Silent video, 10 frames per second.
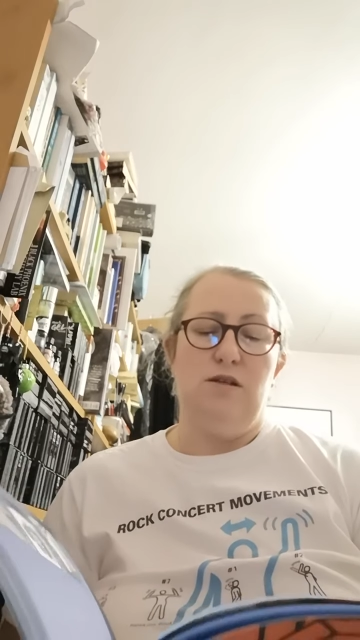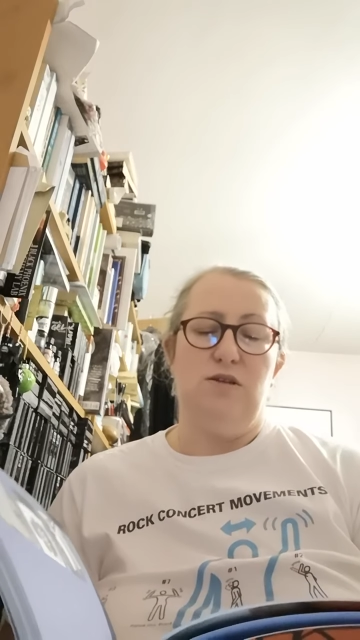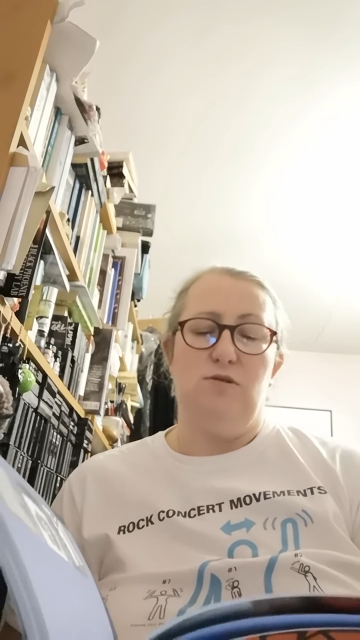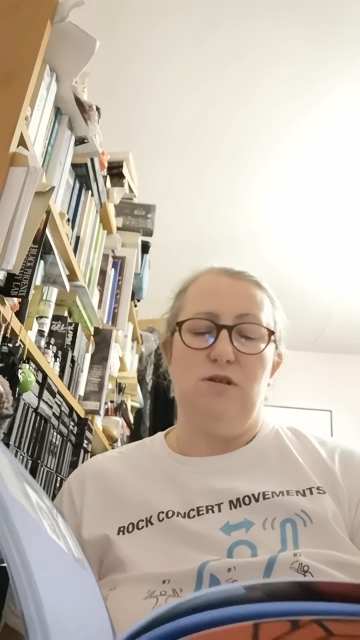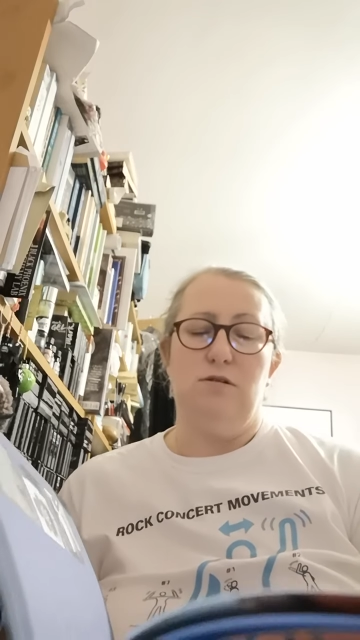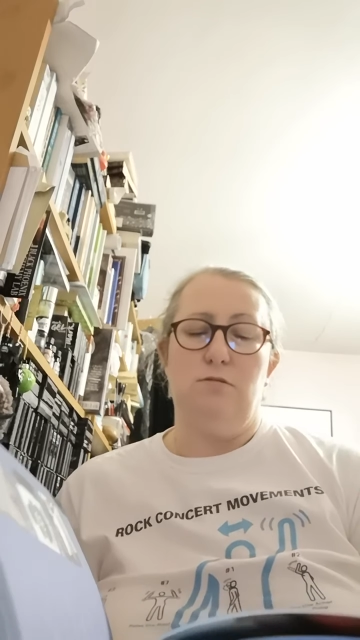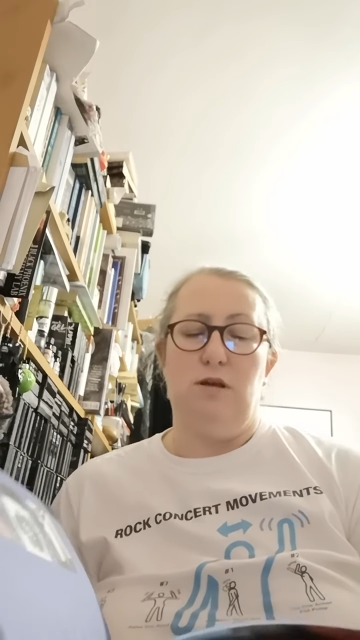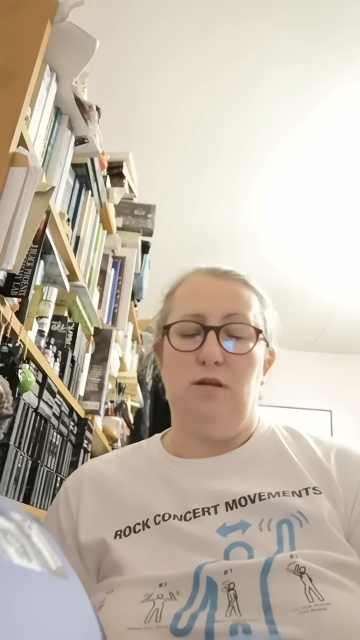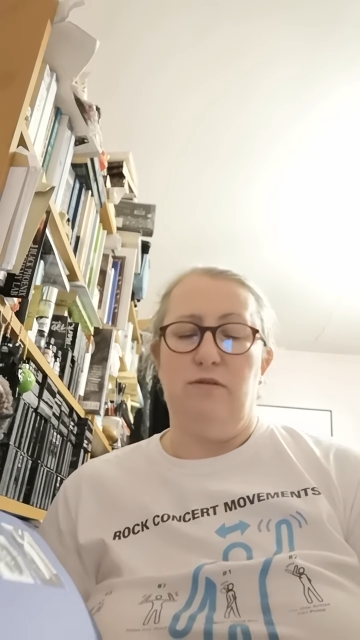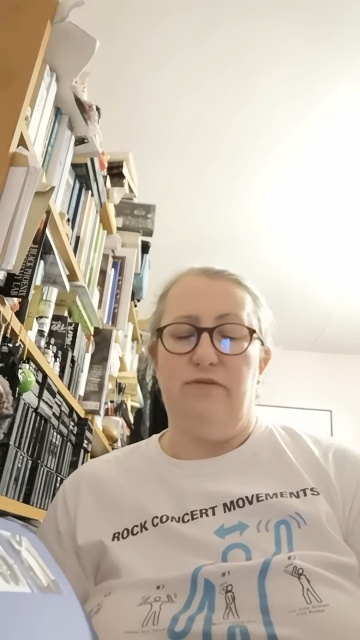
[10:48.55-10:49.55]

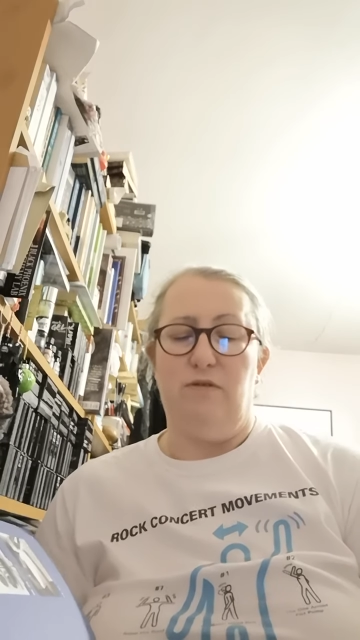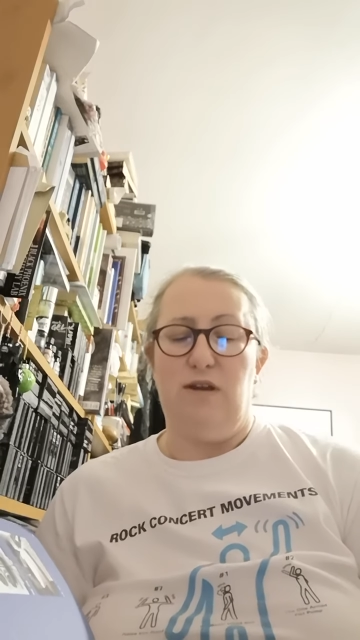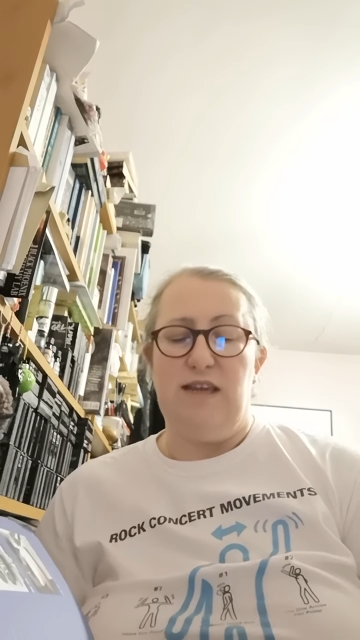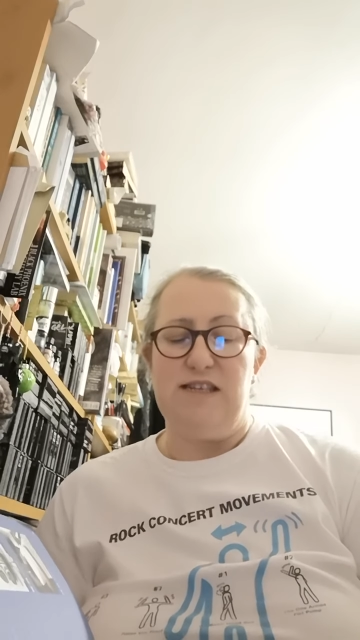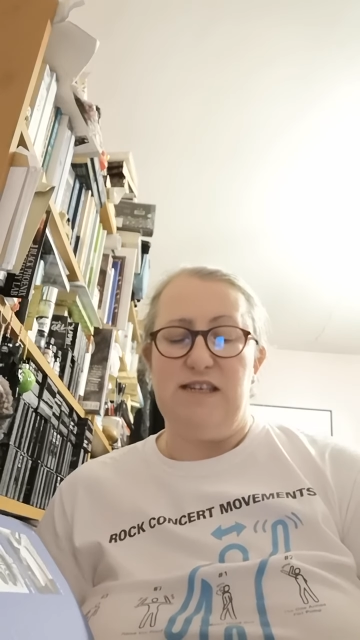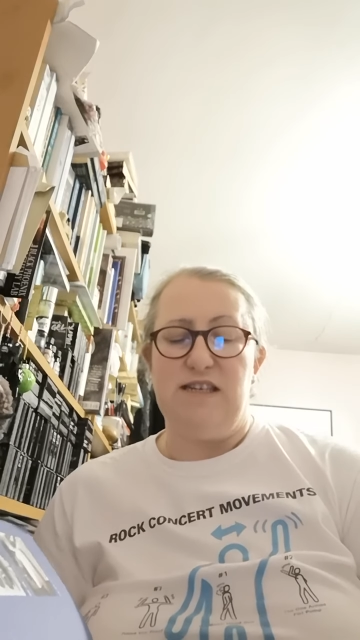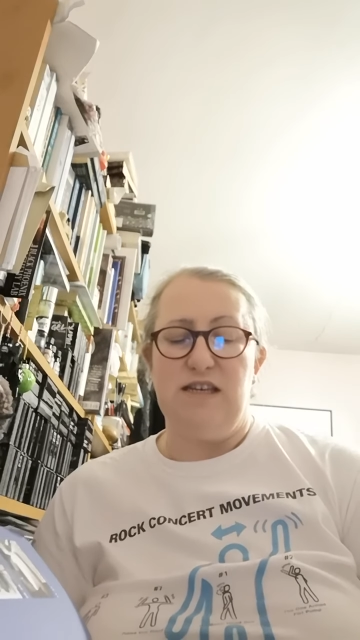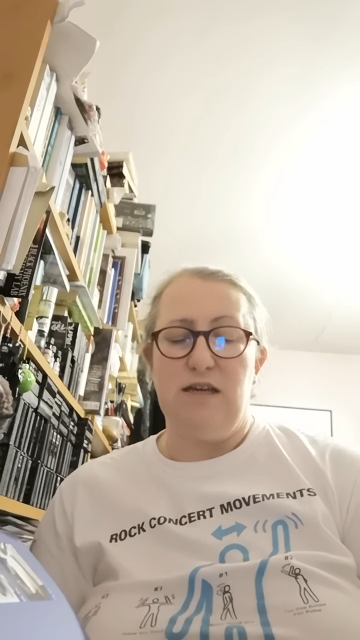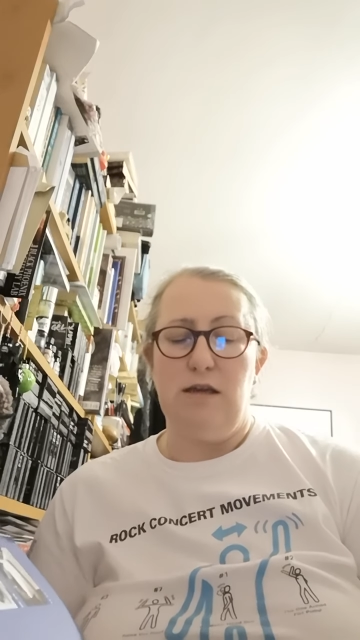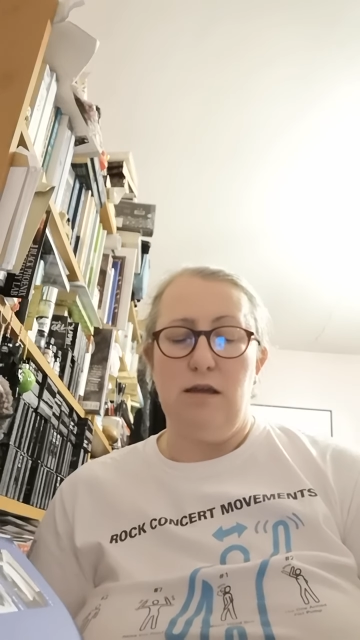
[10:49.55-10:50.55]
Tutorial for Easy
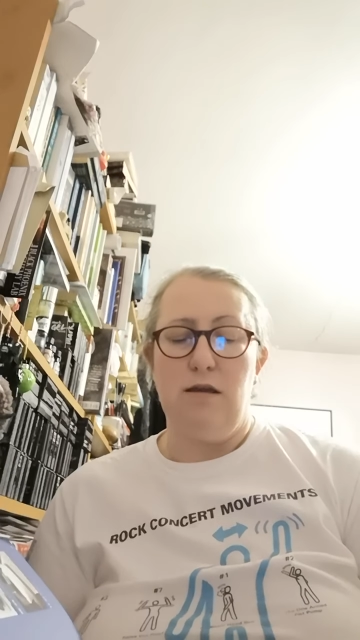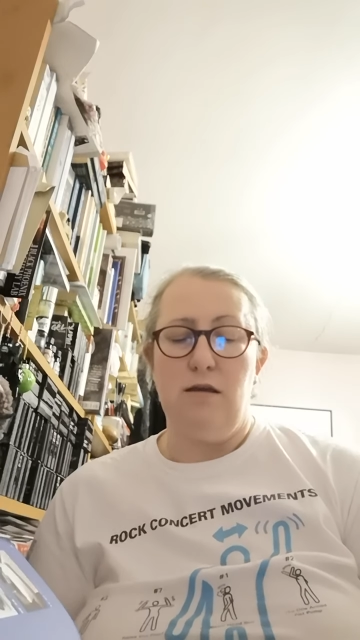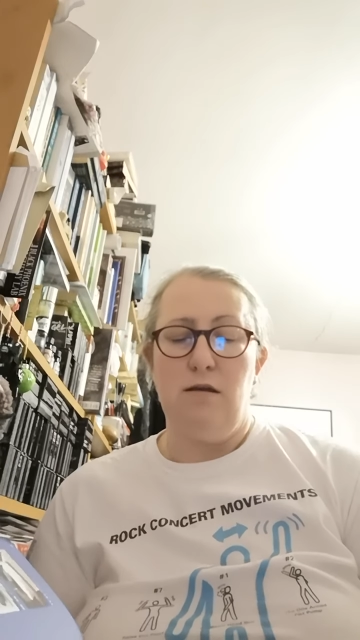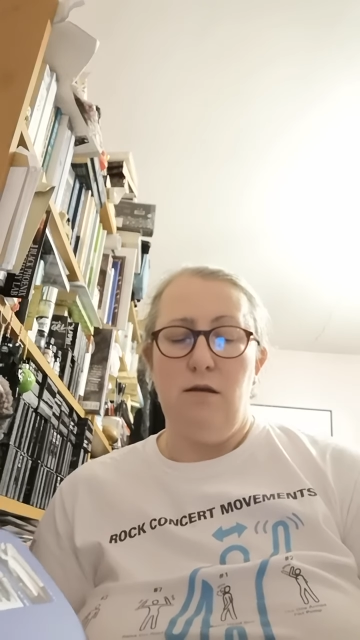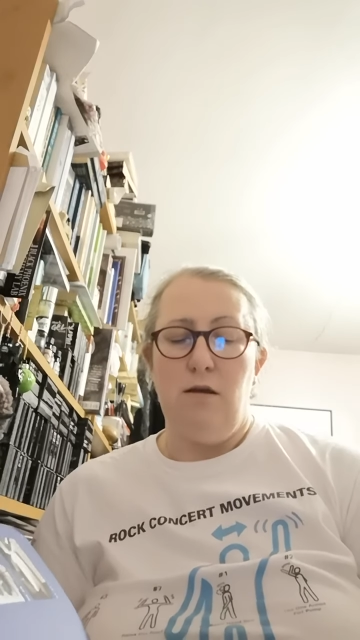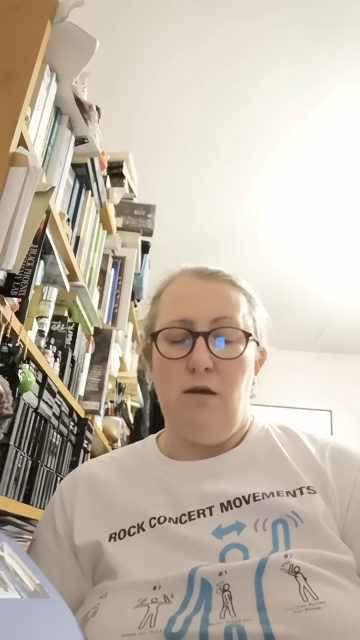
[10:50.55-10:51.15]
Tiger.